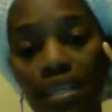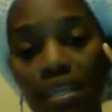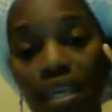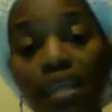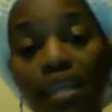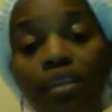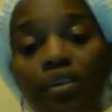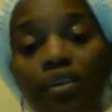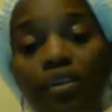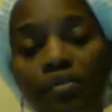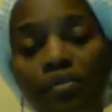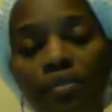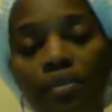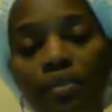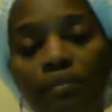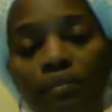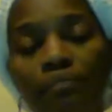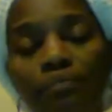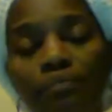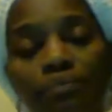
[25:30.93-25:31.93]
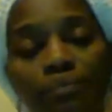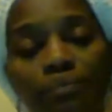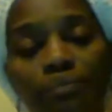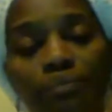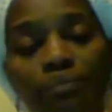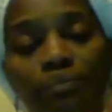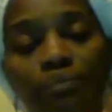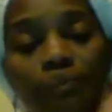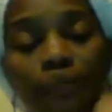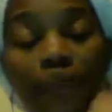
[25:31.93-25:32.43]
killers
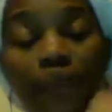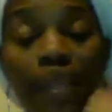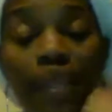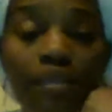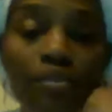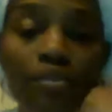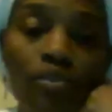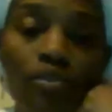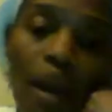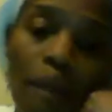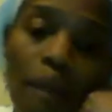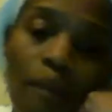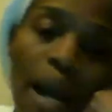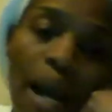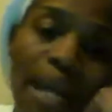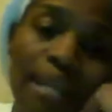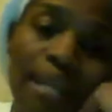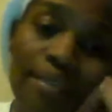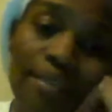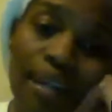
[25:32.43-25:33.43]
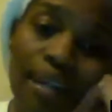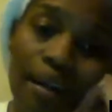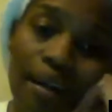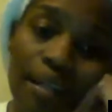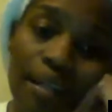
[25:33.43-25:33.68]
to our bodies,